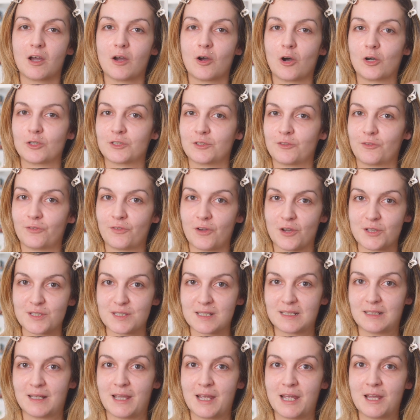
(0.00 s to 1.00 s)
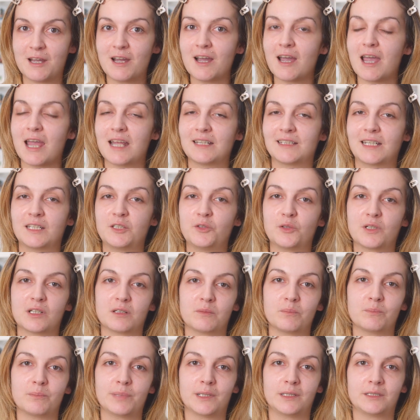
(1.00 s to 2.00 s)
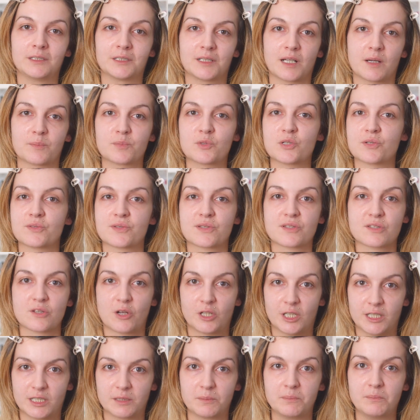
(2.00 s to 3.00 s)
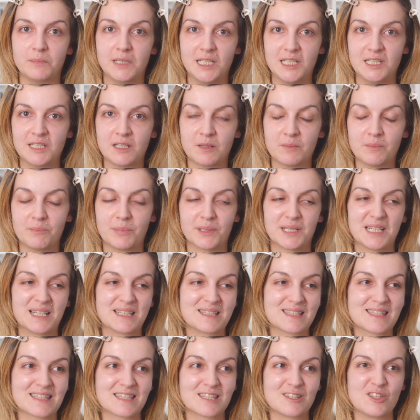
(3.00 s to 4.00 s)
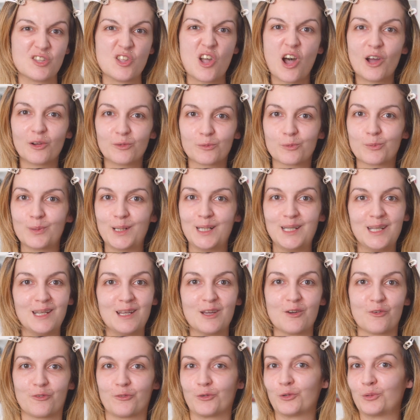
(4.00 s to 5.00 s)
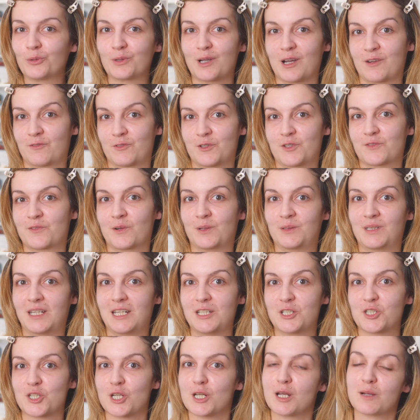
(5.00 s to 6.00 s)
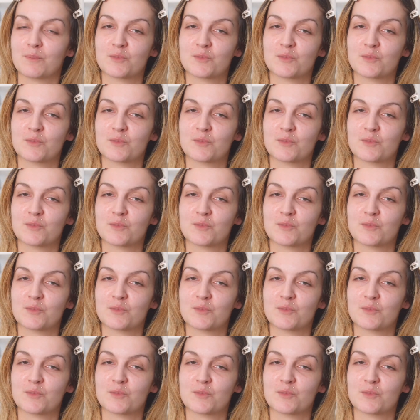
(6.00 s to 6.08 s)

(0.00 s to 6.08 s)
on the first layer, and then you can build it up to a solid medium, but it's not really a full coverage foundation.